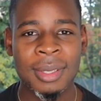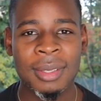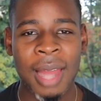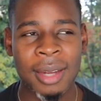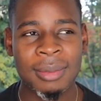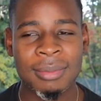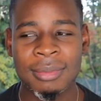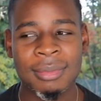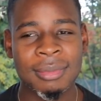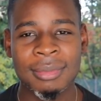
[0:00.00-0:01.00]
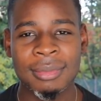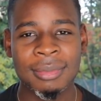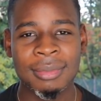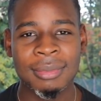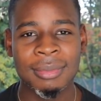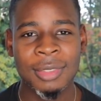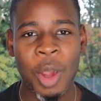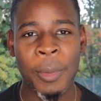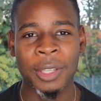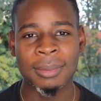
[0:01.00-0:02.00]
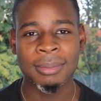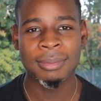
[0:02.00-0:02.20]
Like, come on.